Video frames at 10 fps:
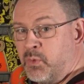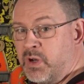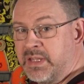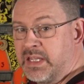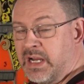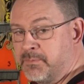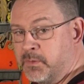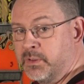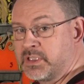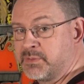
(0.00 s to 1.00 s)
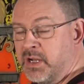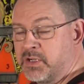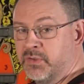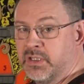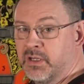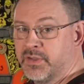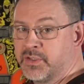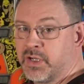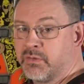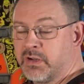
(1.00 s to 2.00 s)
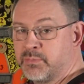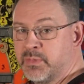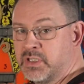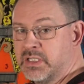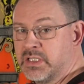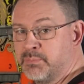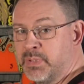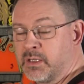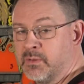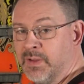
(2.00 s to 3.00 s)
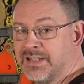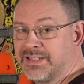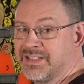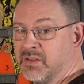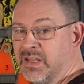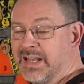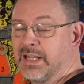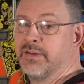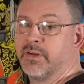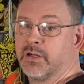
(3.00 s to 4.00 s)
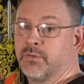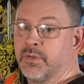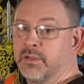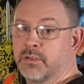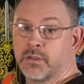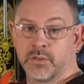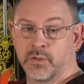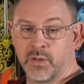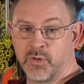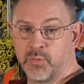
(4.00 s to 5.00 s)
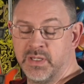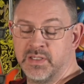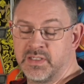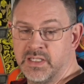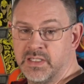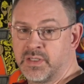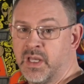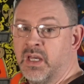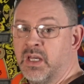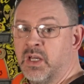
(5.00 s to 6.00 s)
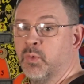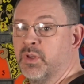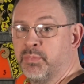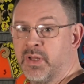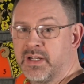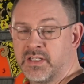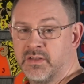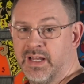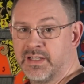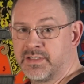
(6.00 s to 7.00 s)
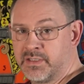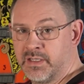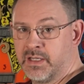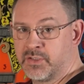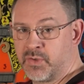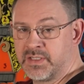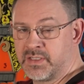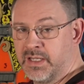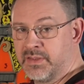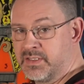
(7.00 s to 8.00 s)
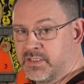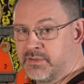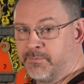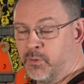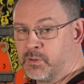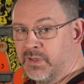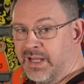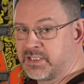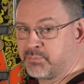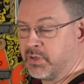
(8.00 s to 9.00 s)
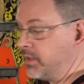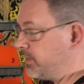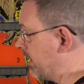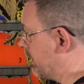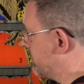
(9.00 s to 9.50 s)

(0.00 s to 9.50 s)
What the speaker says: want to be careful, especially on this generation machine. This bigger glass is a lot heavier than your WPCs with a plexiglass translight. This is full glass, pretty thick.